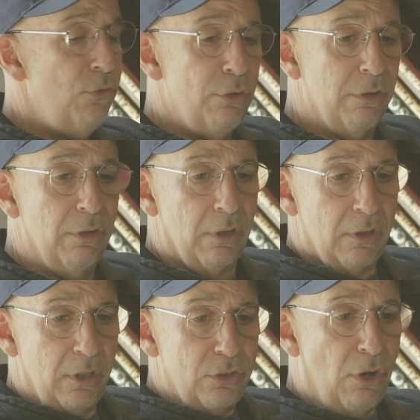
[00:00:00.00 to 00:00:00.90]
could
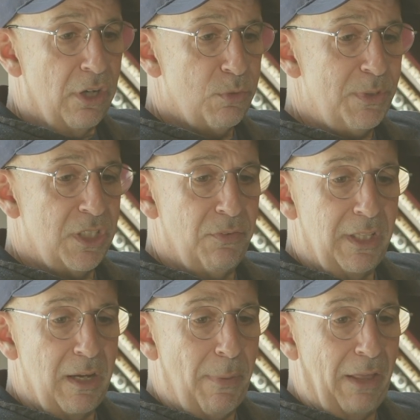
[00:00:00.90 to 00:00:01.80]
talk
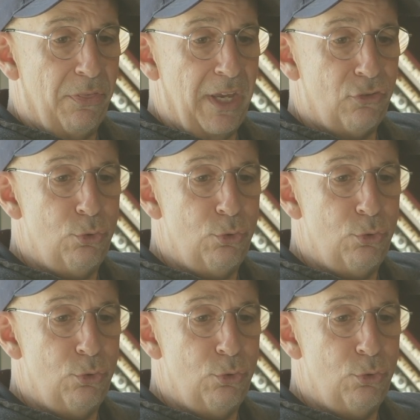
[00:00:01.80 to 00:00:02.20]
specifically about this.